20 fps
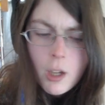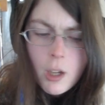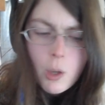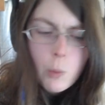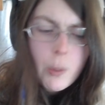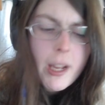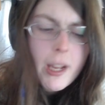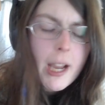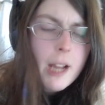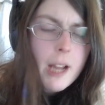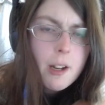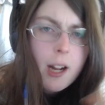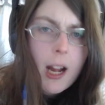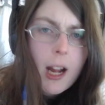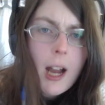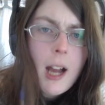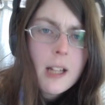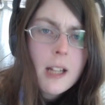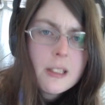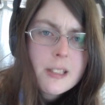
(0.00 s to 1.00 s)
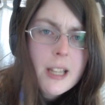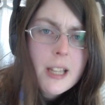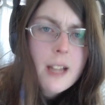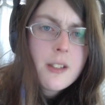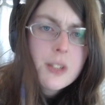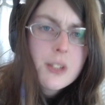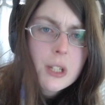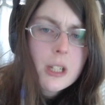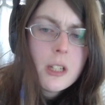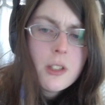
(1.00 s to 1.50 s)
We got content
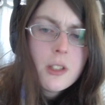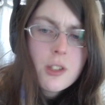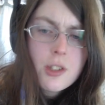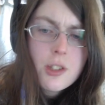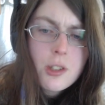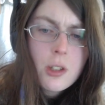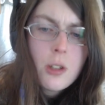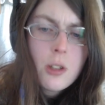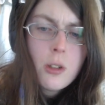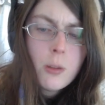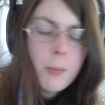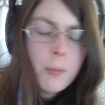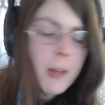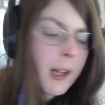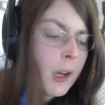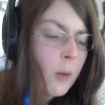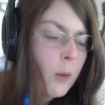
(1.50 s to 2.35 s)
to consume.